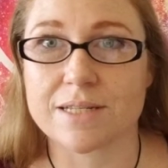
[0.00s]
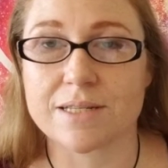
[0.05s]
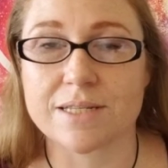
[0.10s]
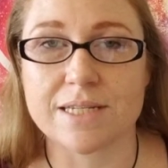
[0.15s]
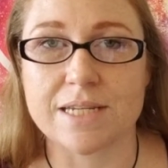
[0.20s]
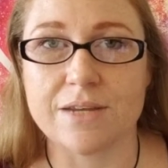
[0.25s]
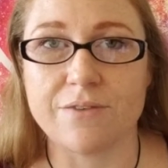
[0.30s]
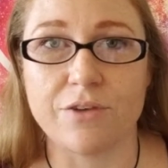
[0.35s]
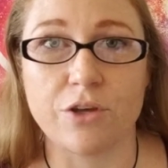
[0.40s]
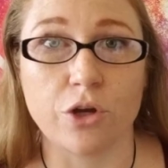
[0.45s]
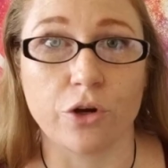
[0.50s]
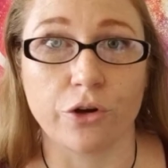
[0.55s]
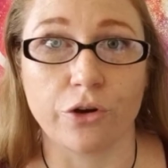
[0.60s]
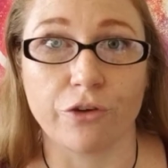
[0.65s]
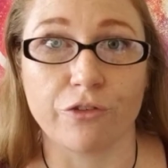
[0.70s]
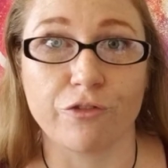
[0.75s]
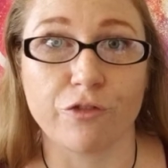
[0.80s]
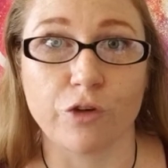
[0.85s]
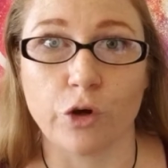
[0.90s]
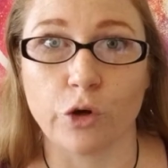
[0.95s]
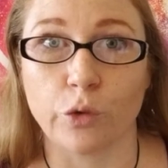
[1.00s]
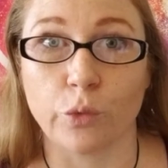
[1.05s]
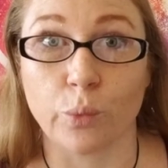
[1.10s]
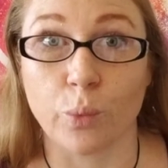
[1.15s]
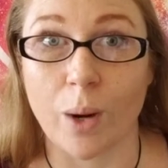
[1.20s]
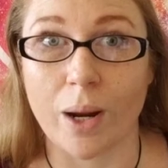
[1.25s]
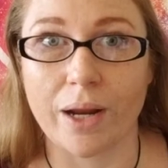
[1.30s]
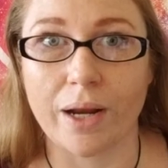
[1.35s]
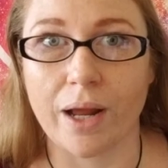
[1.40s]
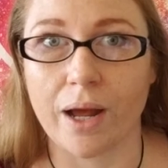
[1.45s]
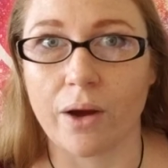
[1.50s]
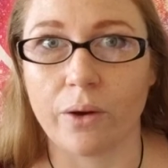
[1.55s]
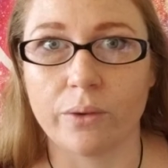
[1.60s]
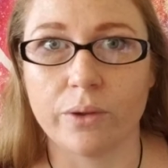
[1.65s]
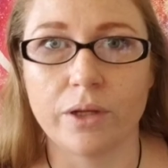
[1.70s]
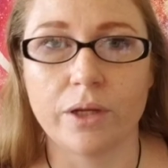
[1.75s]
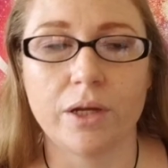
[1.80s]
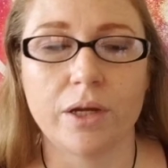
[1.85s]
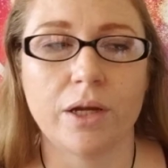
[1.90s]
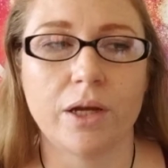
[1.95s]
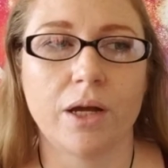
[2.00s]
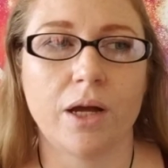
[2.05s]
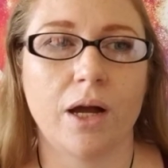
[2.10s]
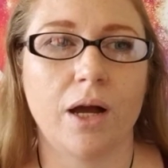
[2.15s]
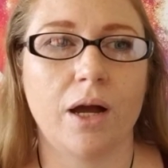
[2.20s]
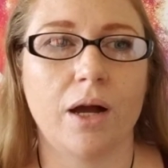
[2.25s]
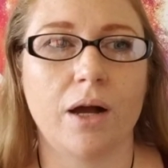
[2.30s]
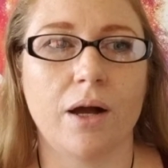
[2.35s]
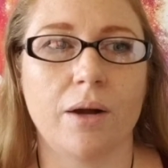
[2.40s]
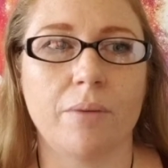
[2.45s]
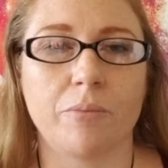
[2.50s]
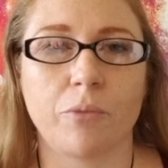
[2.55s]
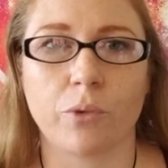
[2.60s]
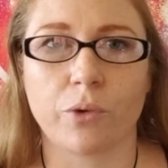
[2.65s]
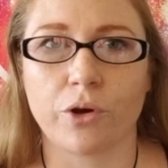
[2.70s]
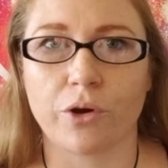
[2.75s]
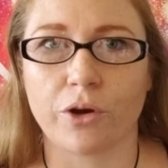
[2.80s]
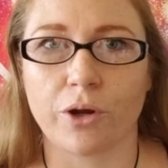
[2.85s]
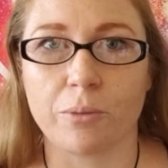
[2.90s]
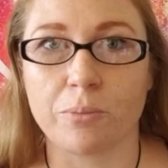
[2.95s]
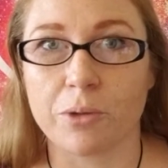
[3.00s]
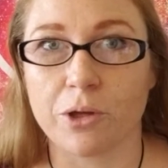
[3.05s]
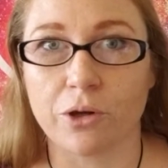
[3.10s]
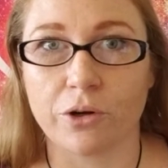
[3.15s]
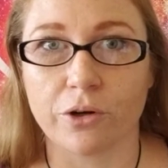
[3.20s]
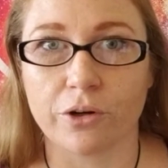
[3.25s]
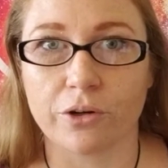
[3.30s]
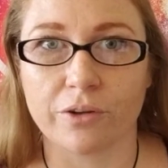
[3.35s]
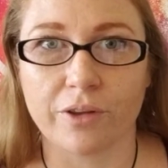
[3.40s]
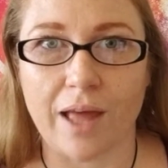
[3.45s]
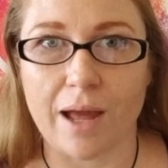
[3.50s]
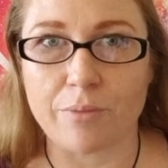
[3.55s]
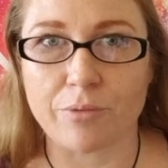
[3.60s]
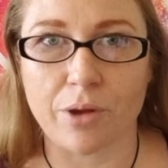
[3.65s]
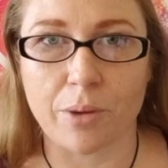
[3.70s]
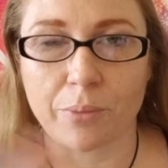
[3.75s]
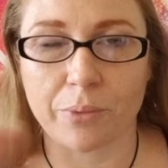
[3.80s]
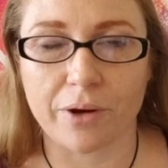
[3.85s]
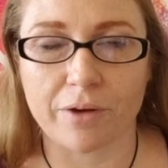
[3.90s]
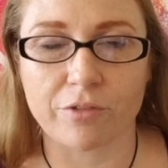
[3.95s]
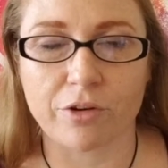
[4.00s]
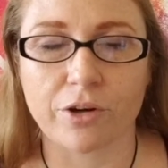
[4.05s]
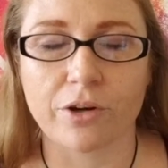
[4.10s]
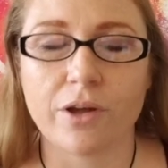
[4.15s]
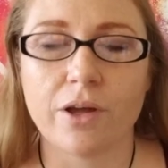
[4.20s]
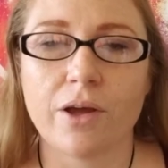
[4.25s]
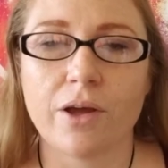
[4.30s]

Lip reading: TV or your phone right now, or your computer, laptop, whatever?